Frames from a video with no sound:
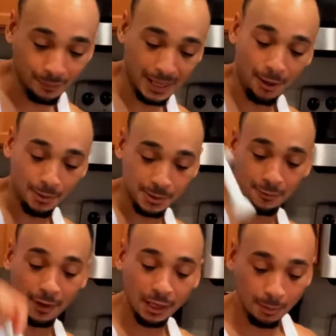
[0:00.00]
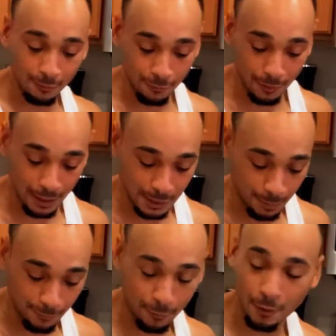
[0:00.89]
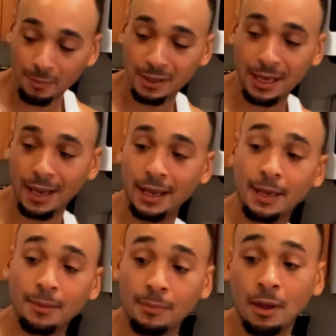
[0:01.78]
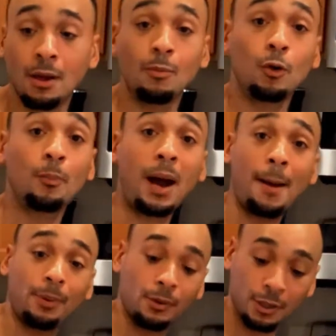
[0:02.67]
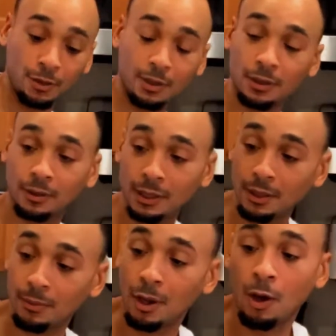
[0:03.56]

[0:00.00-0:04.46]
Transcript: that was available for us before it became more popular, and you can get